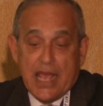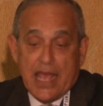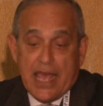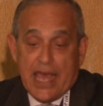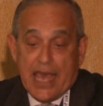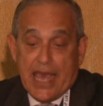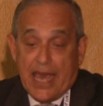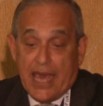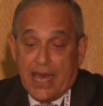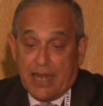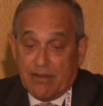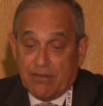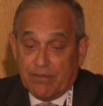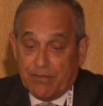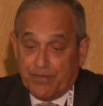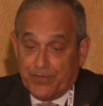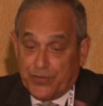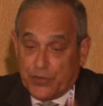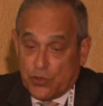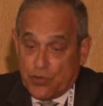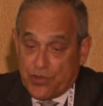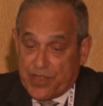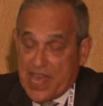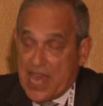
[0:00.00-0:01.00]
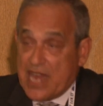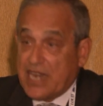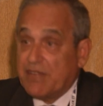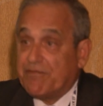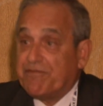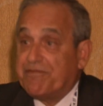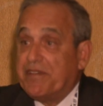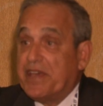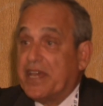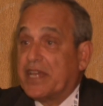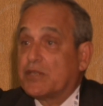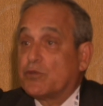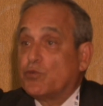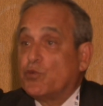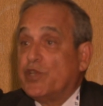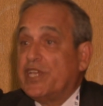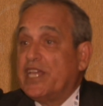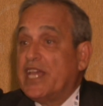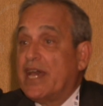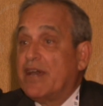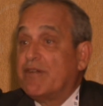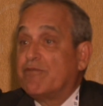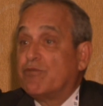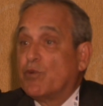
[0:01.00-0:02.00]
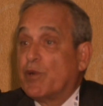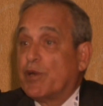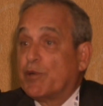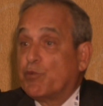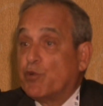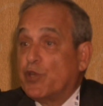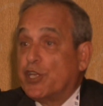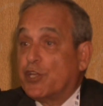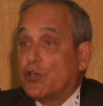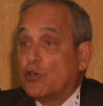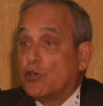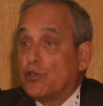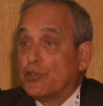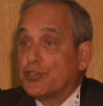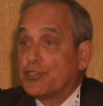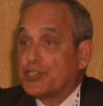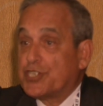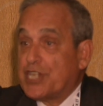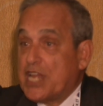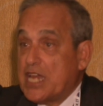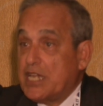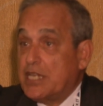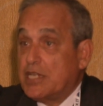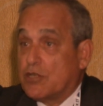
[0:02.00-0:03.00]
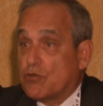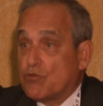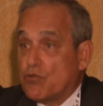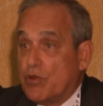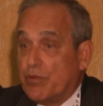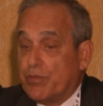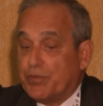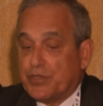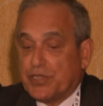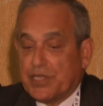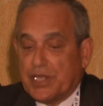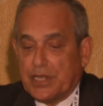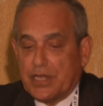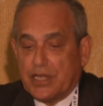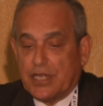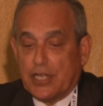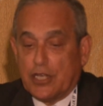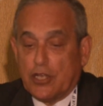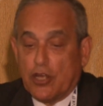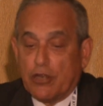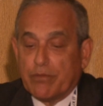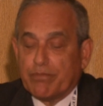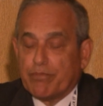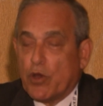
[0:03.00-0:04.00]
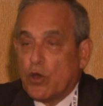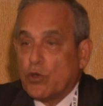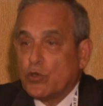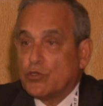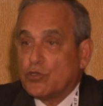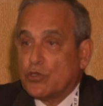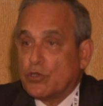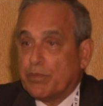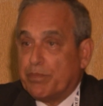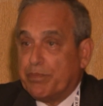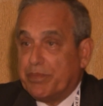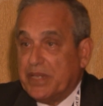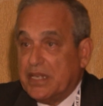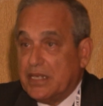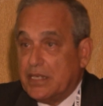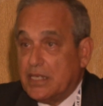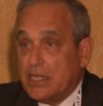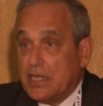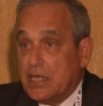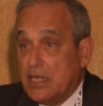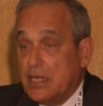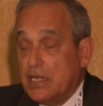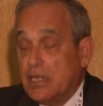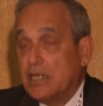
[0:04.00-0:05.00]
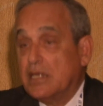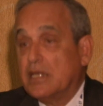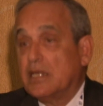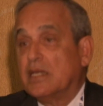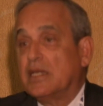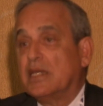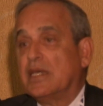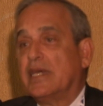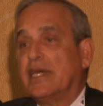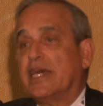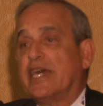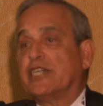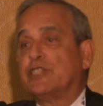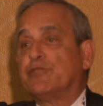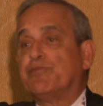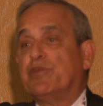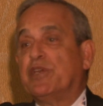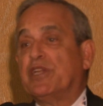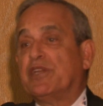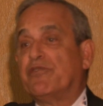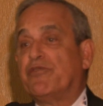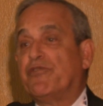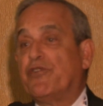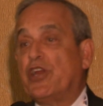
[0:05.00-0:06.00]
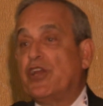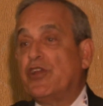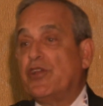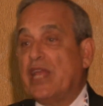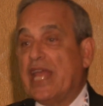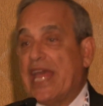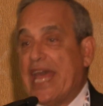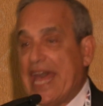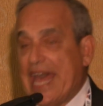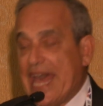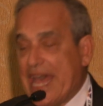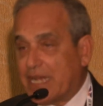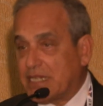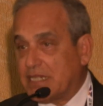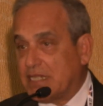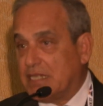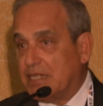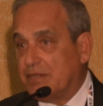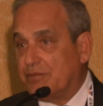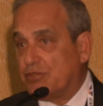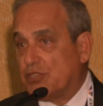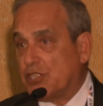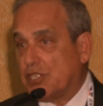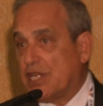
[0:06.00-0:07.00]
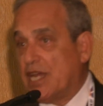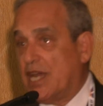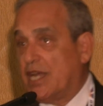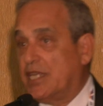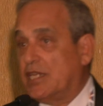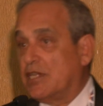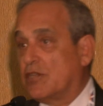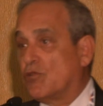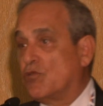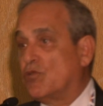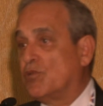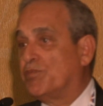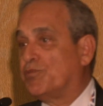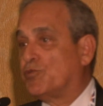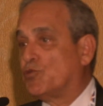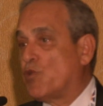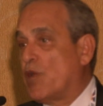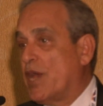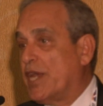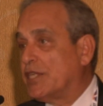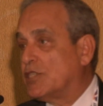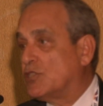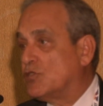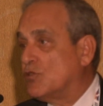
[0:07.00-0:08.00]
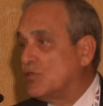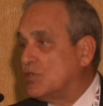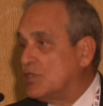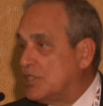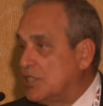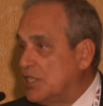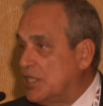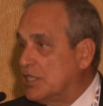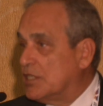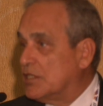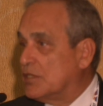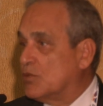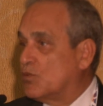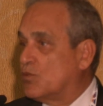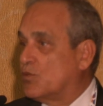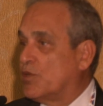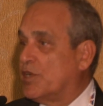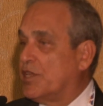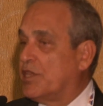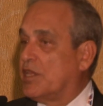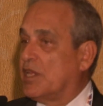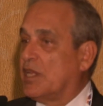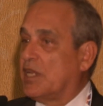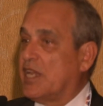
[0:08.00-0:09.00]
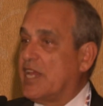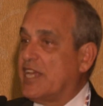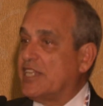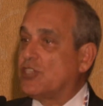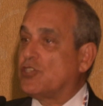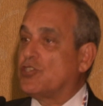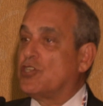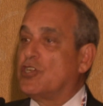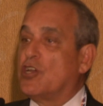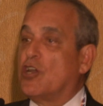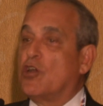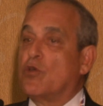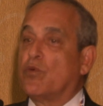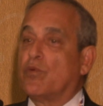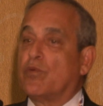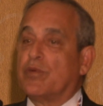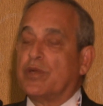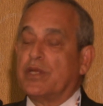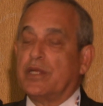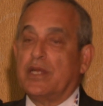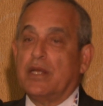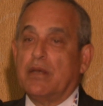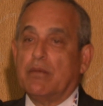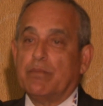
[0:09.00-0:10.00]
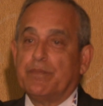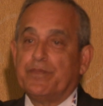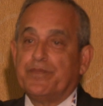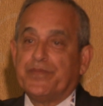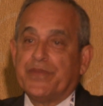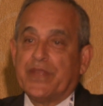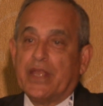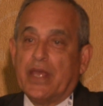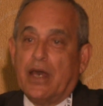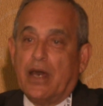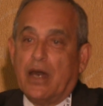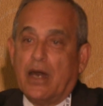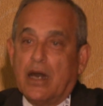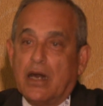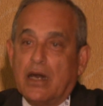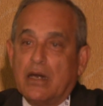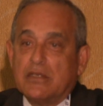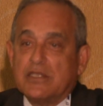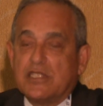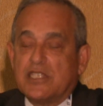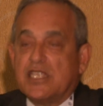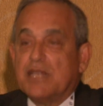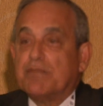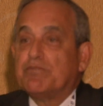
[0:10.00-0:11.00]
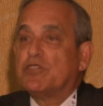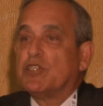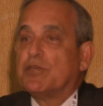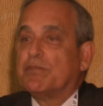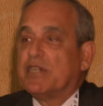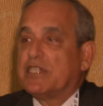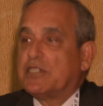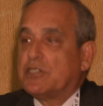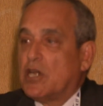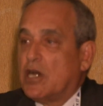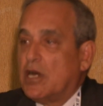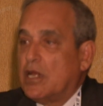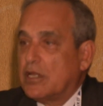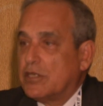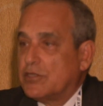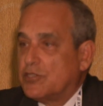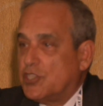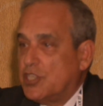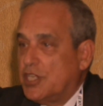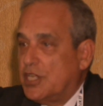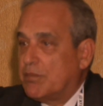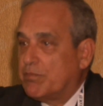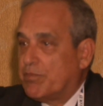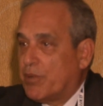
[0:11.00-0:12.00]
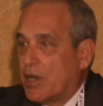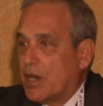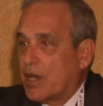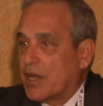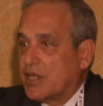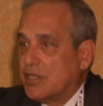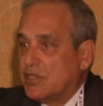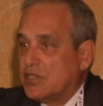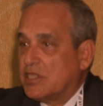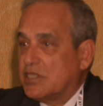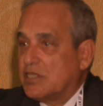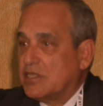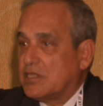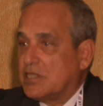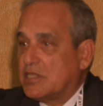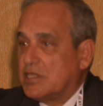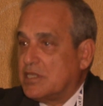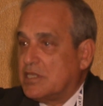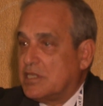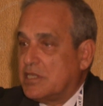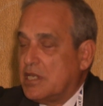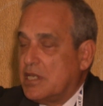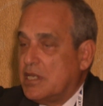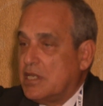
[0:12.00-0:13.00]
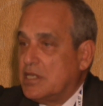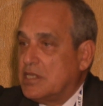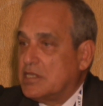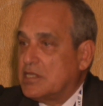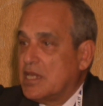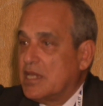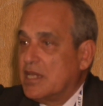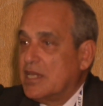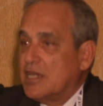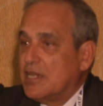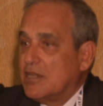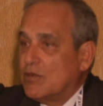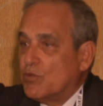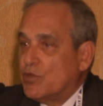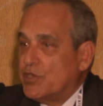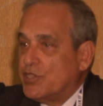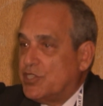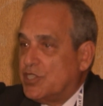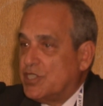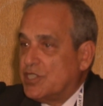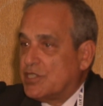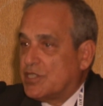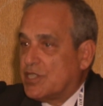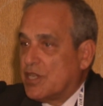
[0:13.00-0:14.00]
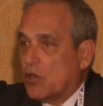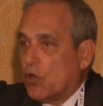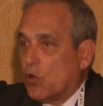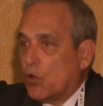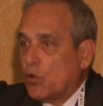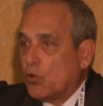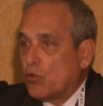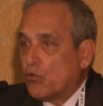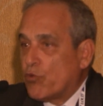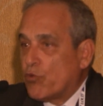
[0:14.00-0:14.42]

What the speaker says: And to that effect, we have what we call study groups. The non-motor PD has been a very active study group trying to deal with a less known symptomatology in Parkinson's disease, which is the whole